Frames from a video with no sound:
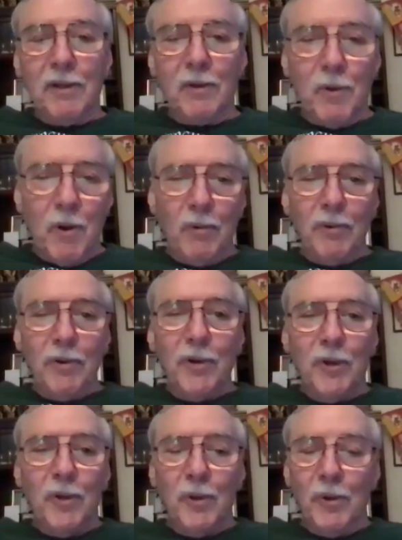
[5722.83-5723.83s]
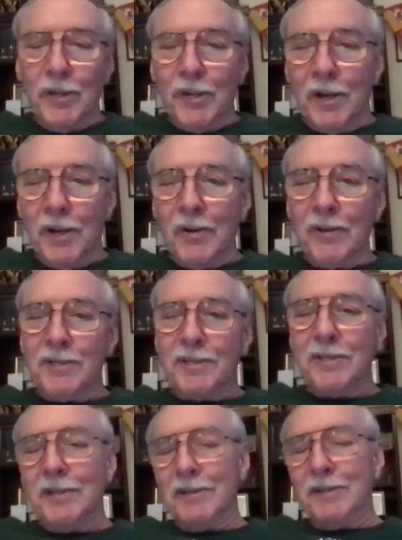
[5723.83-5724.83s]
quote, knew,
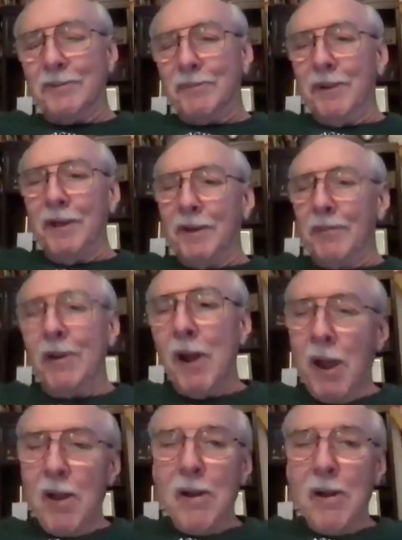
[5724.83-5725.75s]
it's anyway.